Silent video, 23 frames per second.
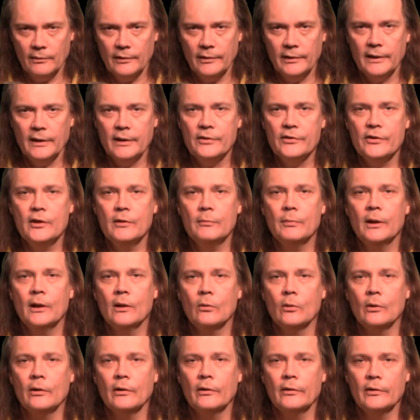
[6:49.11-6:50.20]
DC
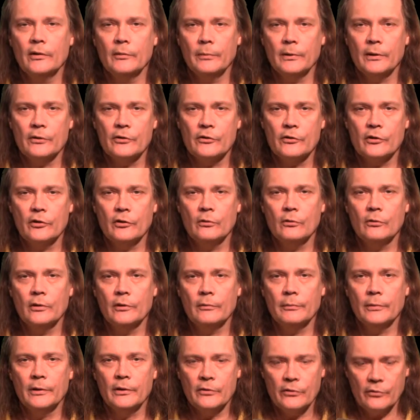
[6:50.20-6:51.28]
power to pins 2
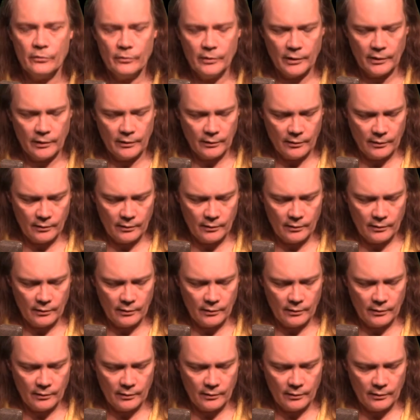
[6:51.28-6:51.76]
and pins 3.